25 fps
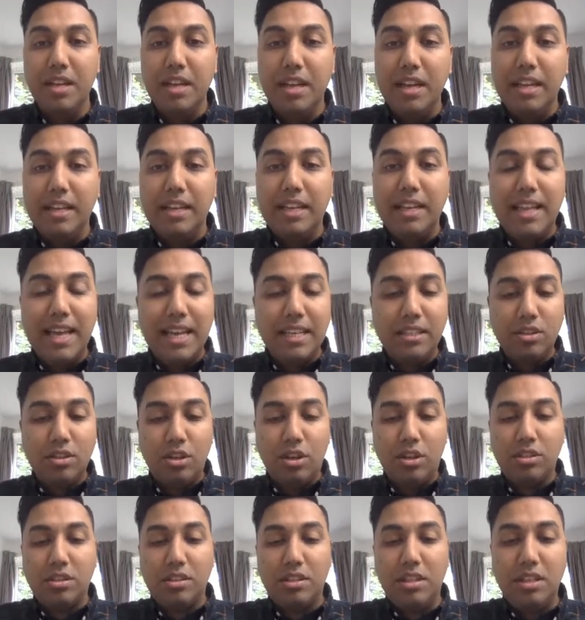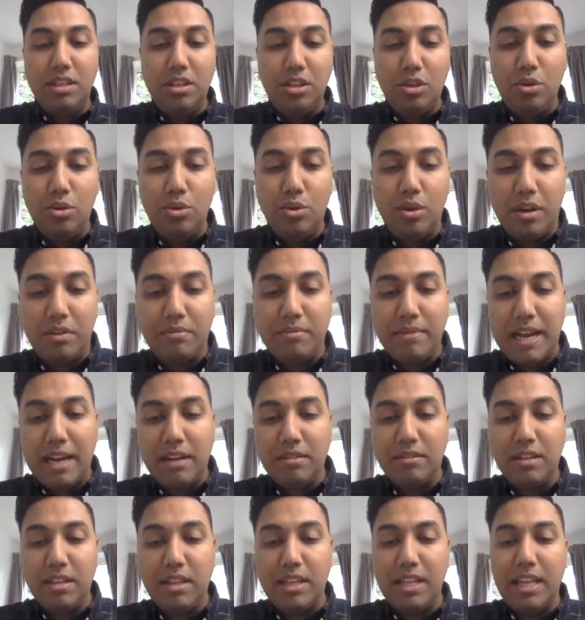Now that's costing you
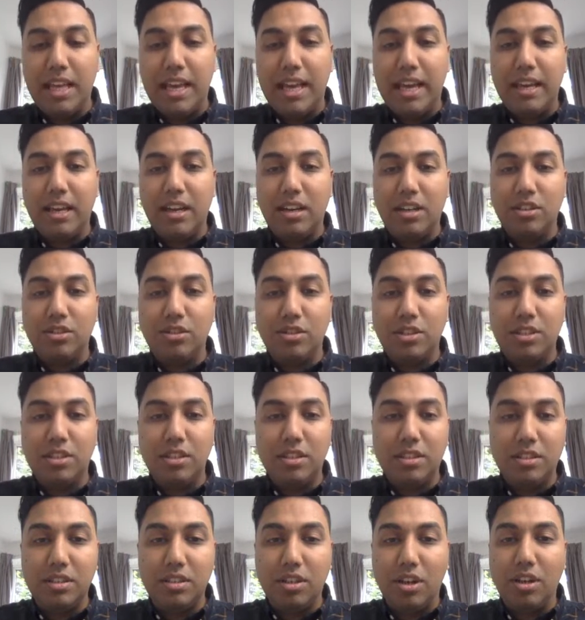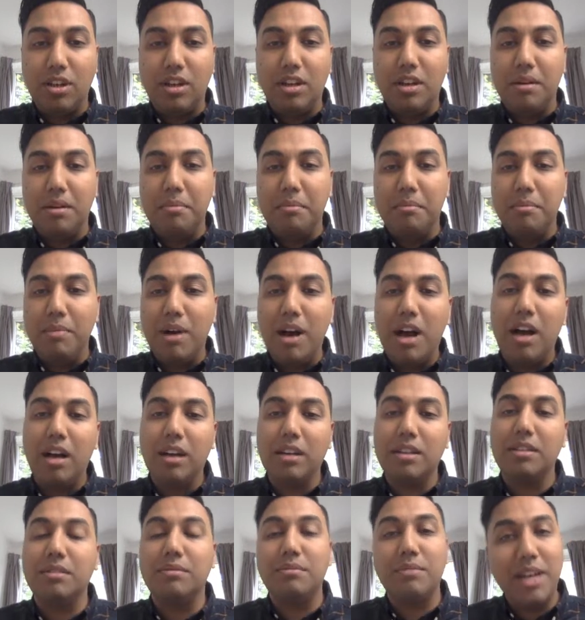around the $800
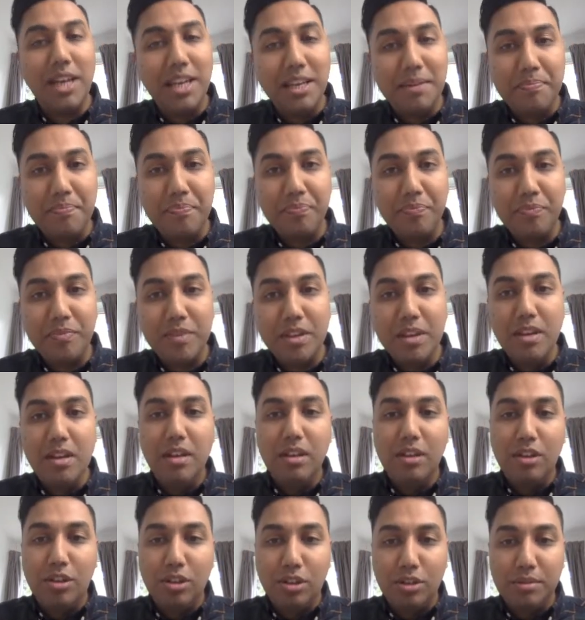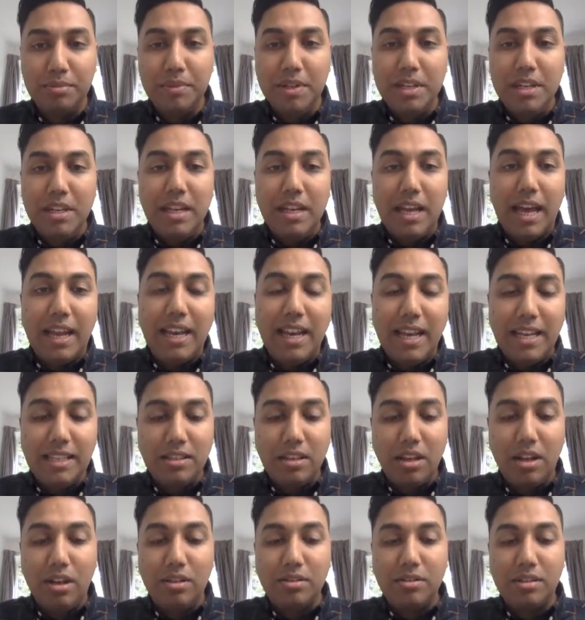mark, right? Cool. And let's
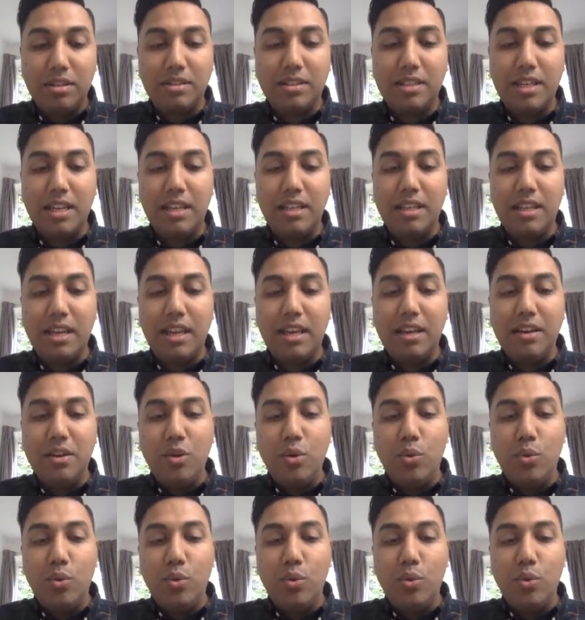also say that